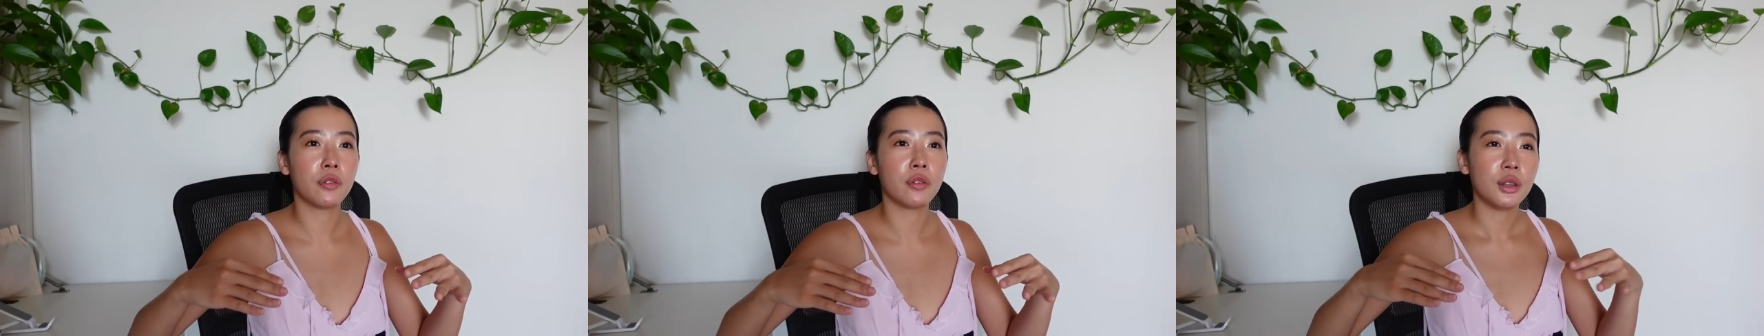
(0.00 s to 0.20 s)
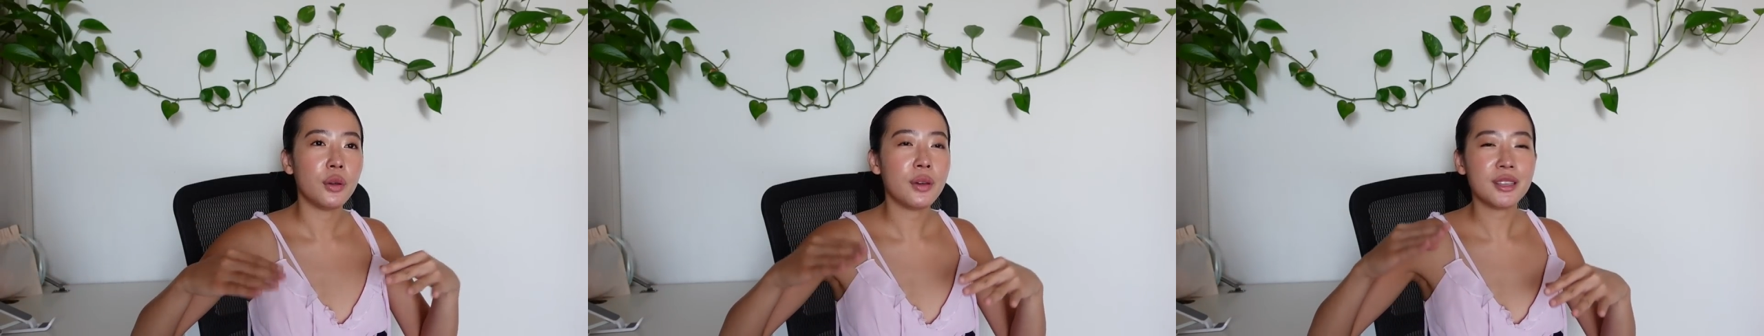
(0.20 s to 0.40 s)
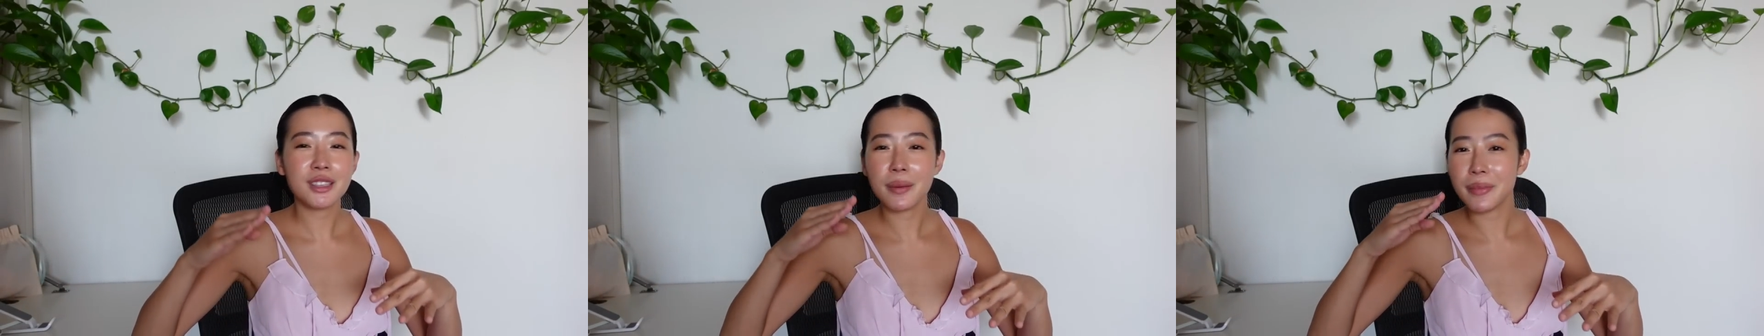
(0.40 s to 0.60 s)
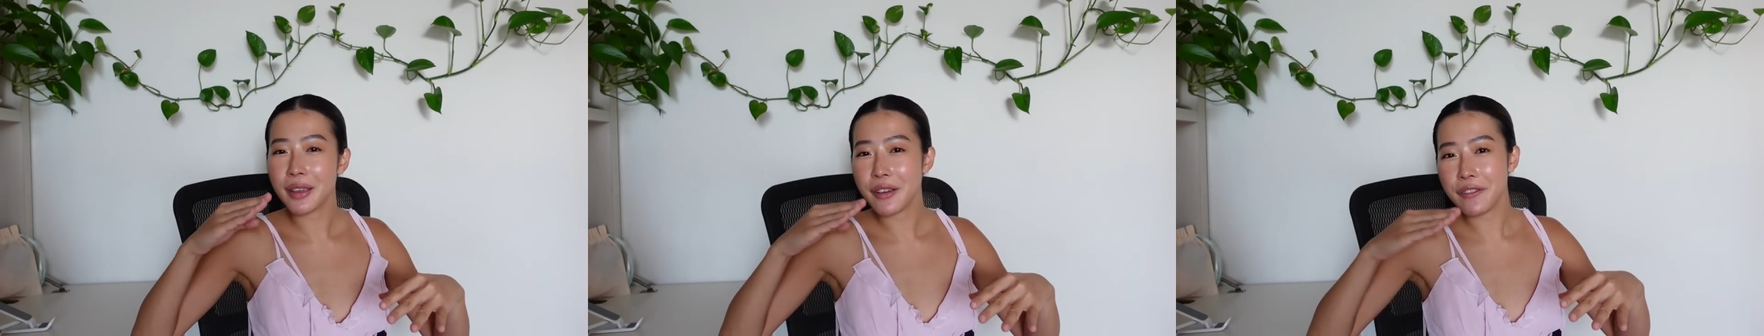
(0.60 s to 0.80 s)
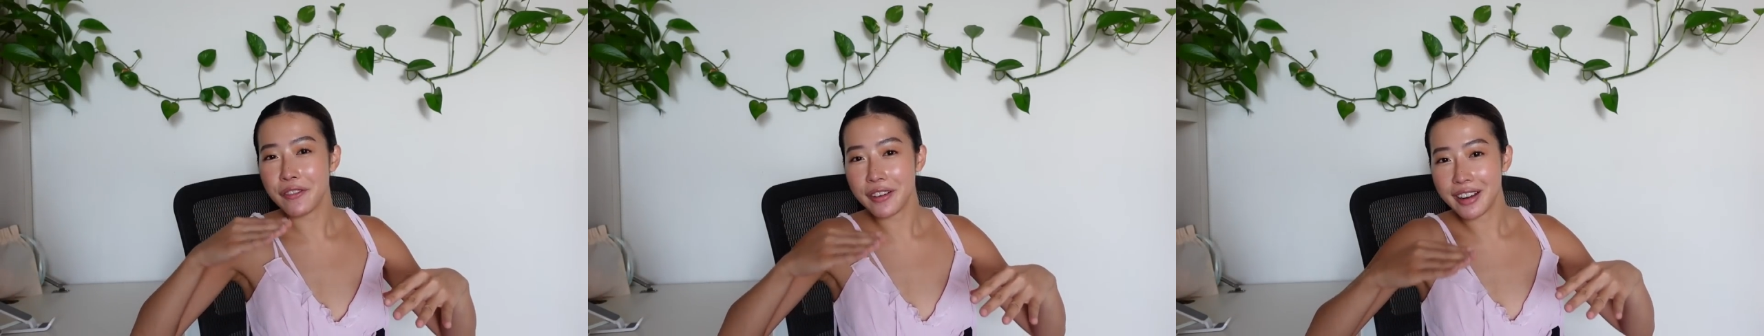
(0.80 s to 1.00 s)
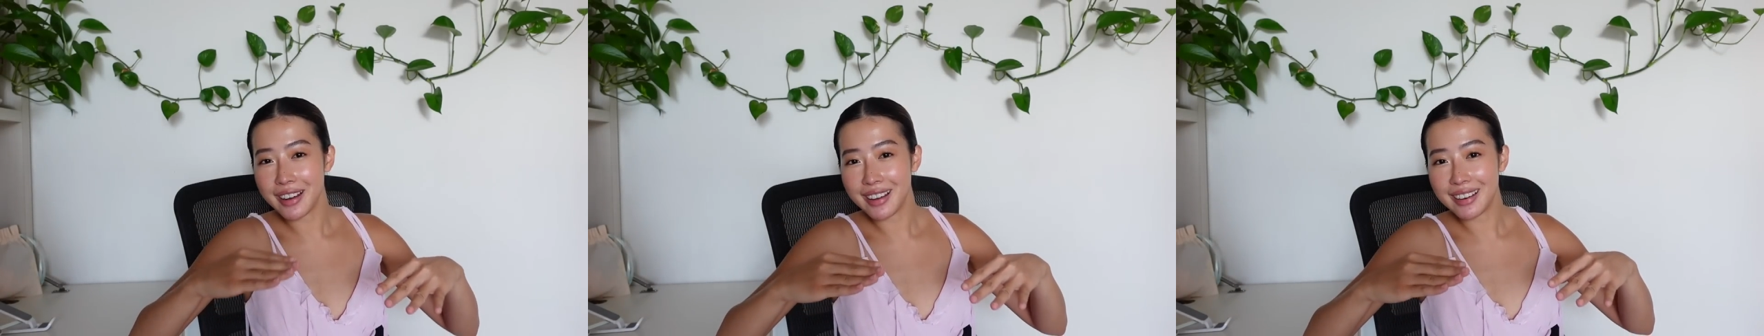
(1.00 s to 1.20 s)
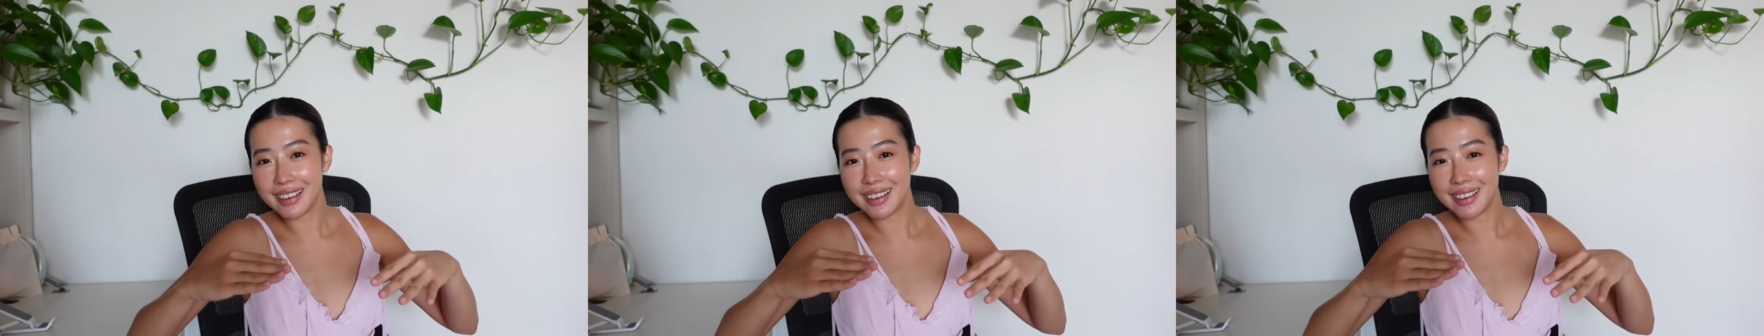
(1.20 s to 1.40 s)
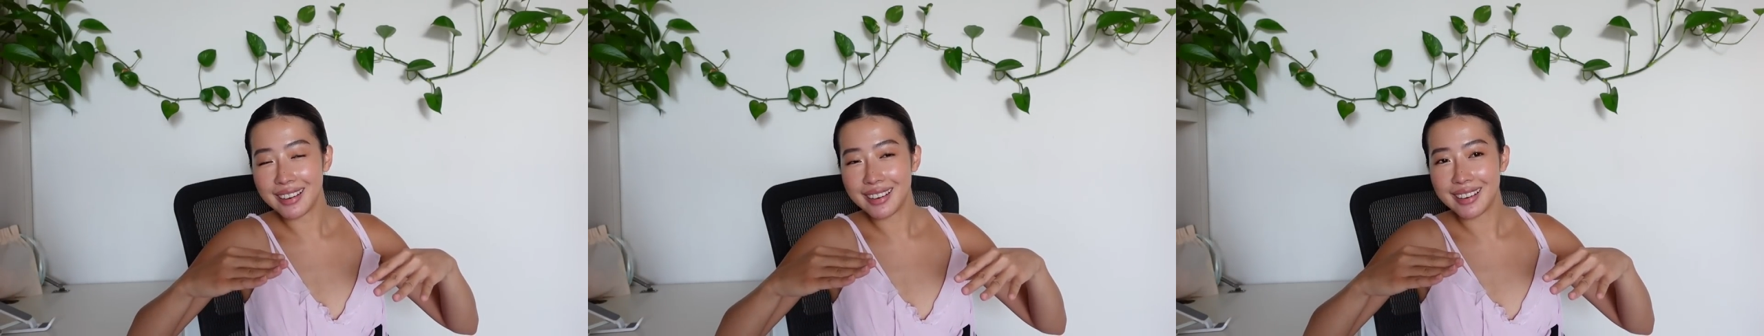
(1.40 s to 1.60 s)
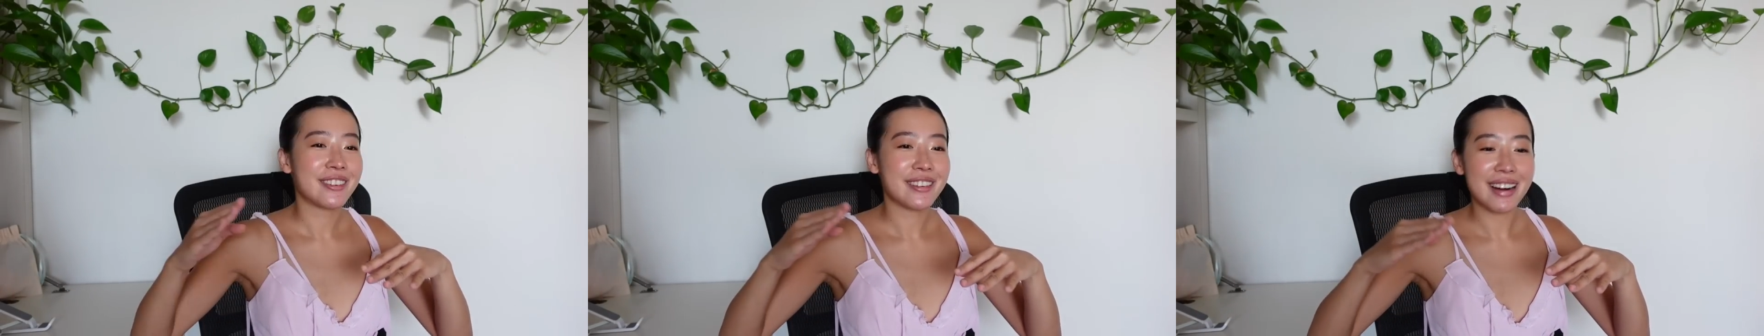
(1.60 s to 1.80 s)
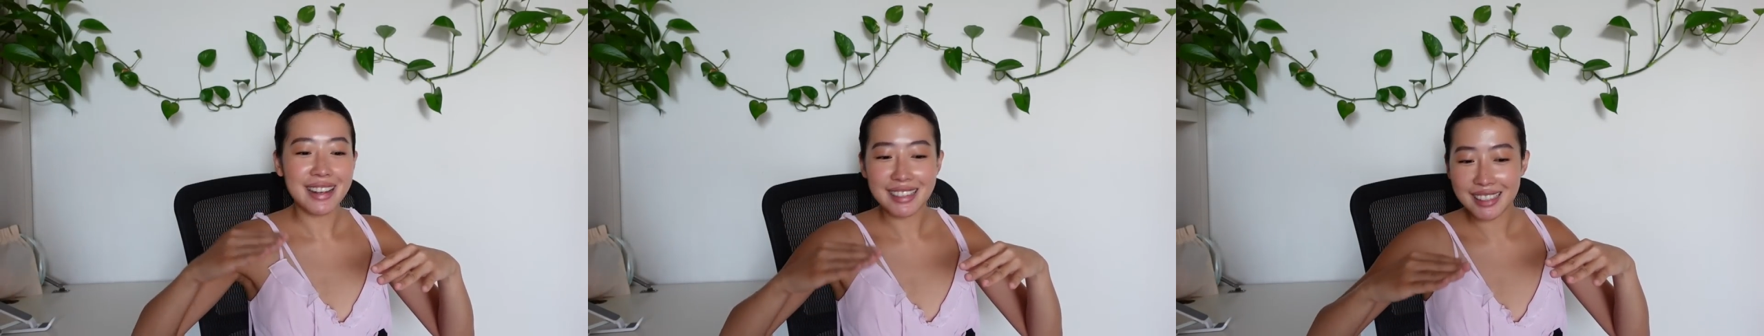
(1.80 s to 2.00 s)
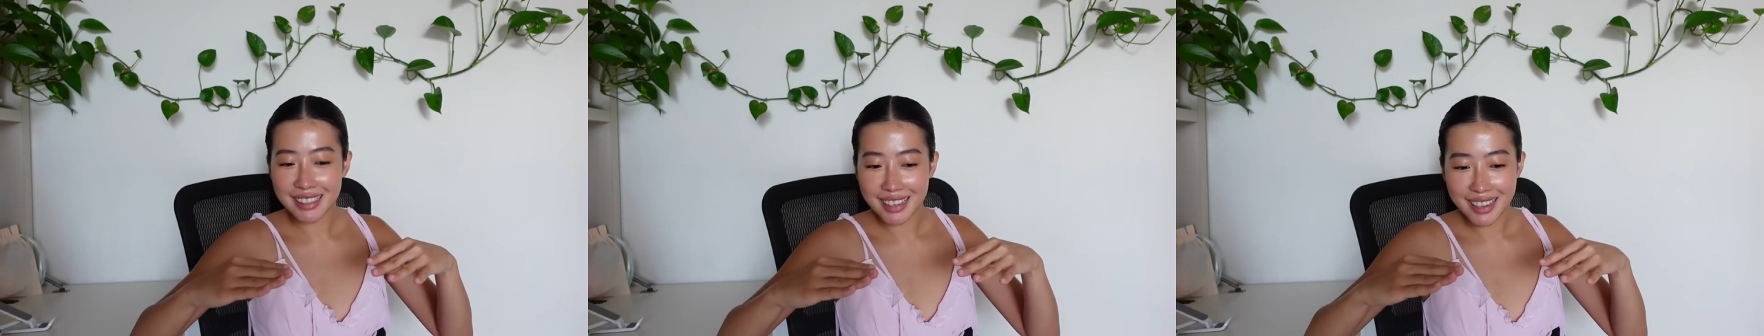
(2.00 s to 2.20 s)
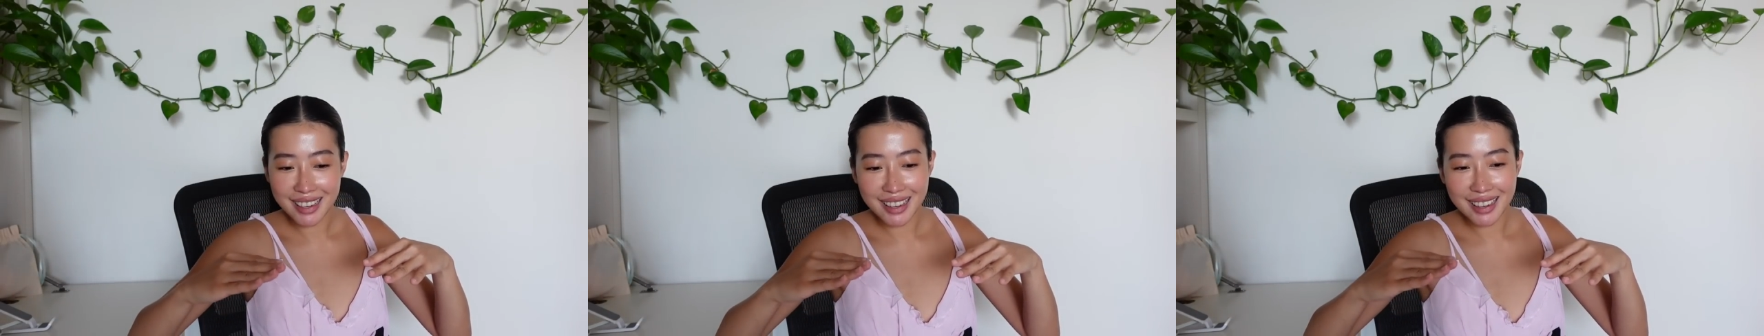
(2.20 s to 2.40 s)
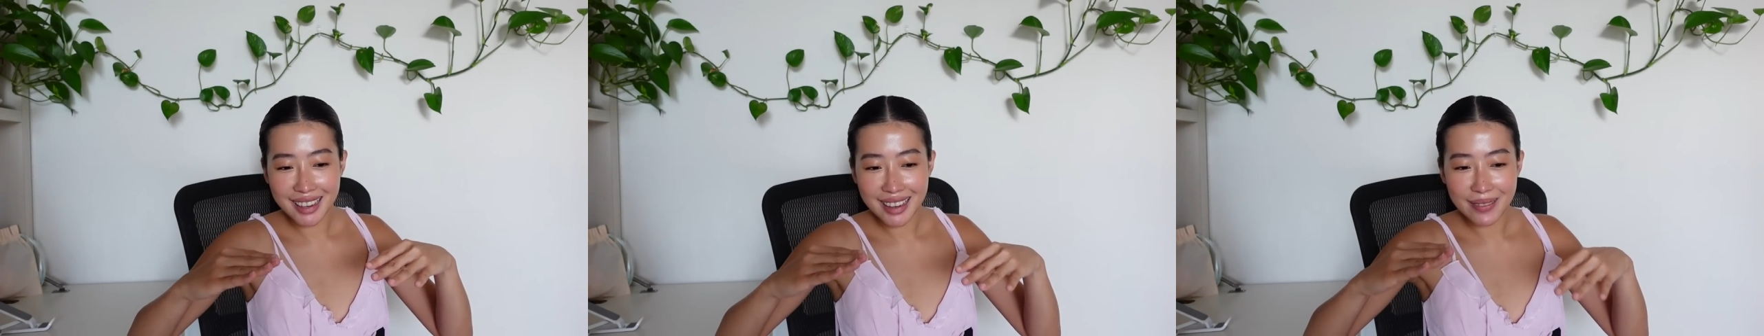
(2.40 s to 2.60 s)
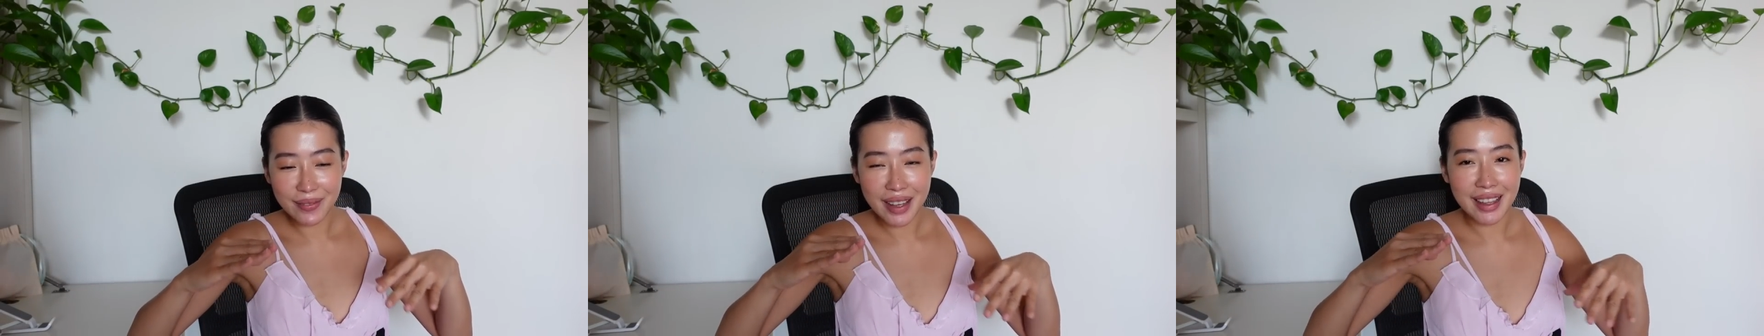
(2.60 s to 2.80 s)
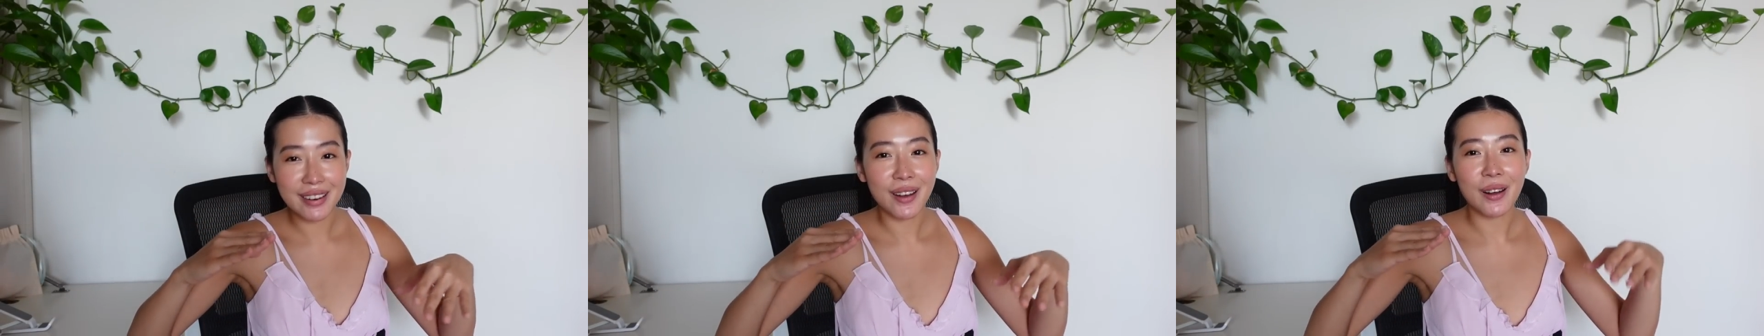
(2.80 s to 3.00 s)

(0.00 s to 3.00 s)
doing something fun, resting, and